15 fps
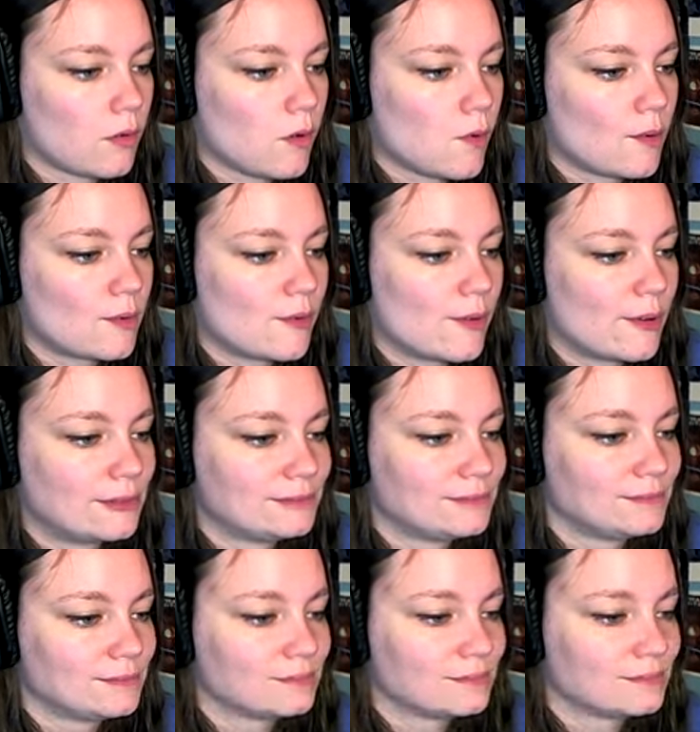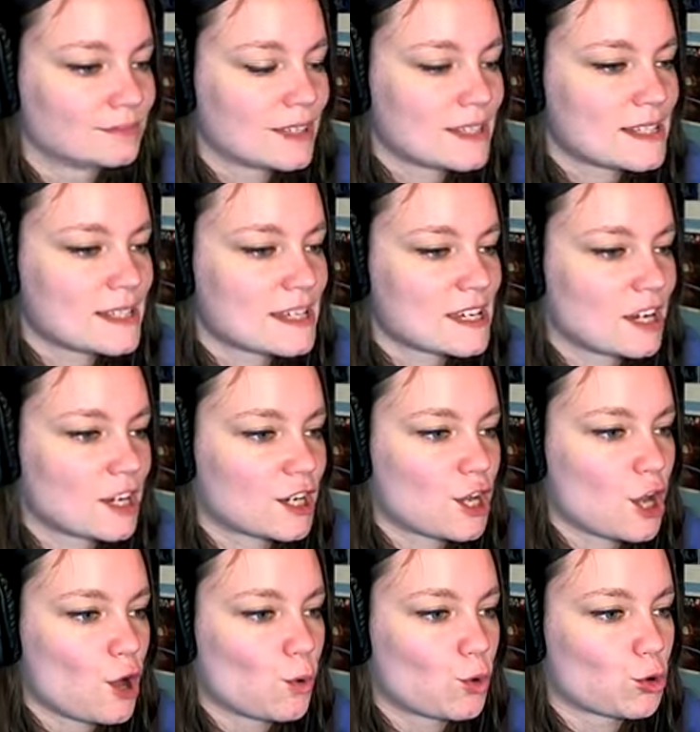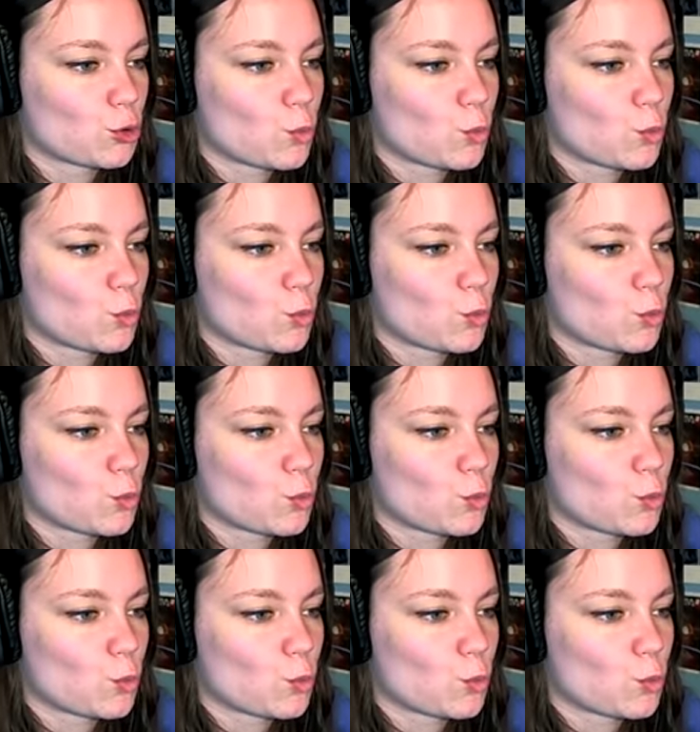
awesome. This, this is, is gonna want, go right?